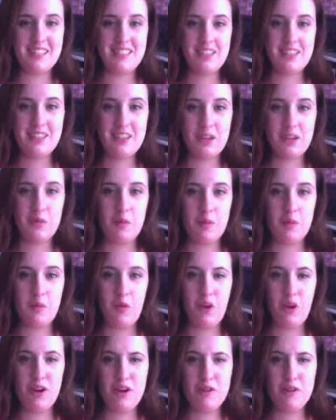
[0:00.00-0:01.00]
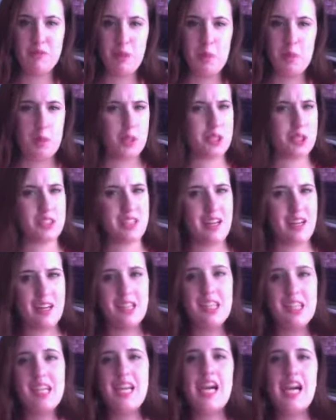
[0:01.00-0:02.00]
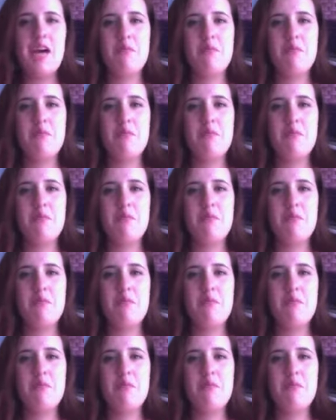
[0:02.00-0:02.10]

a little bit more my personality.